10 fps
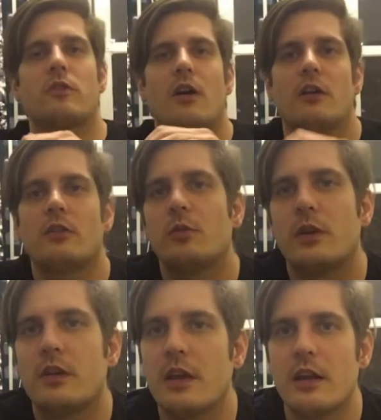does
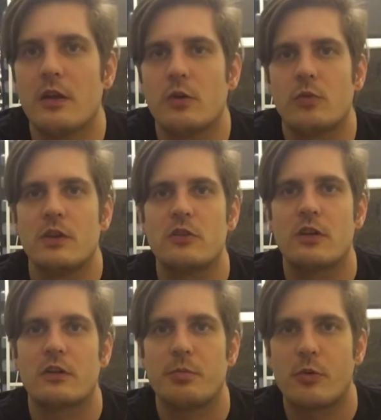with the inhaled
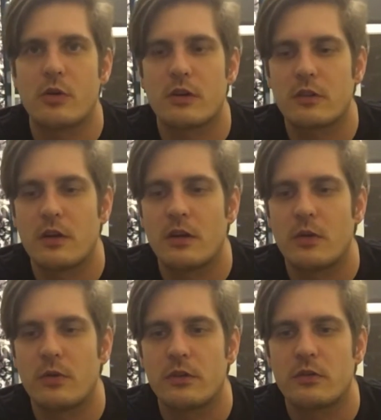recharge port
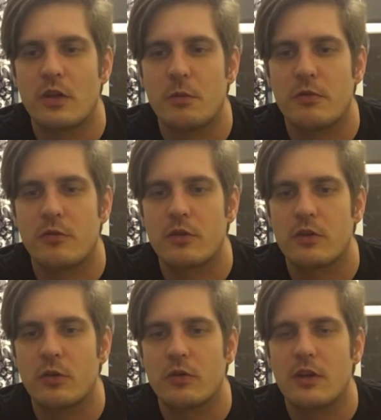on their Saberforce
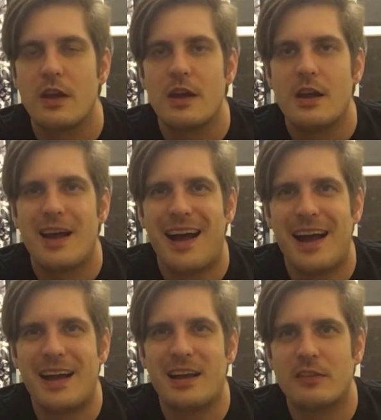hilts
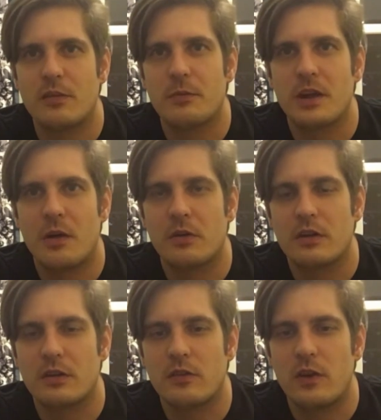is something I want
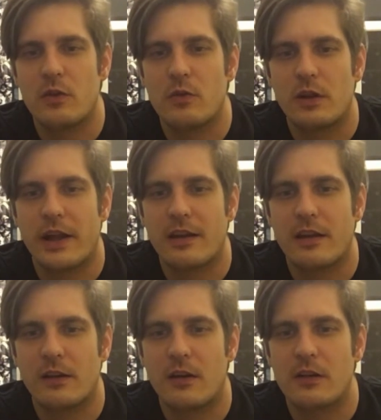to continue. I liked
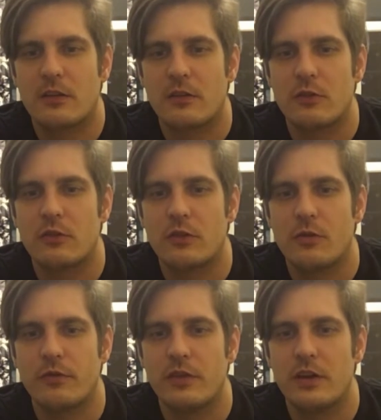it a lot, just the
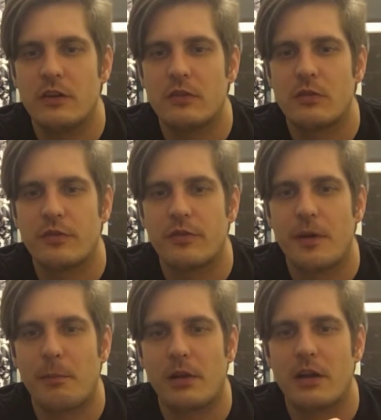convenience
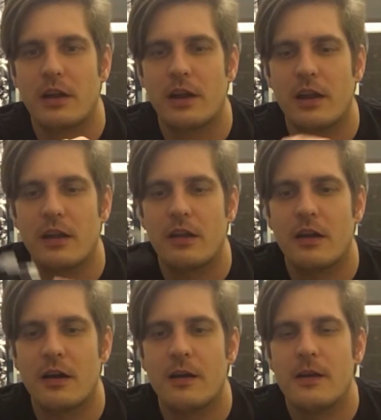of plugging in
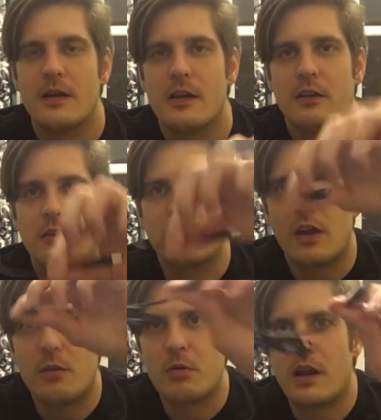your
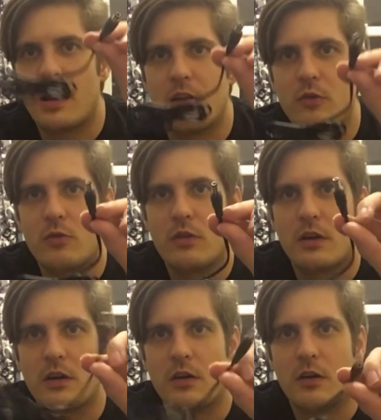saber into
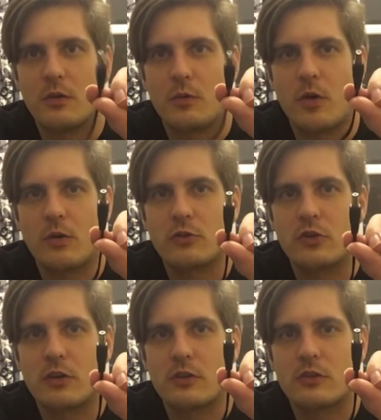the wall
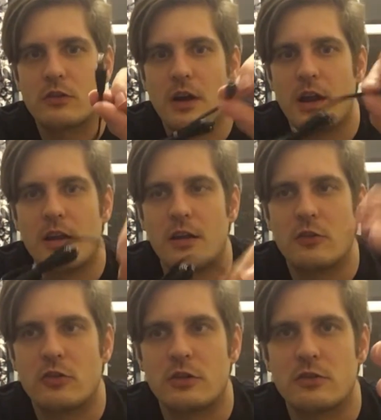charger and then
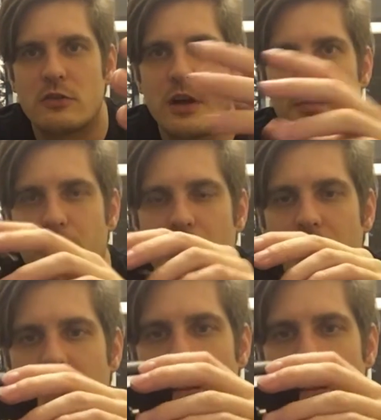charge it up and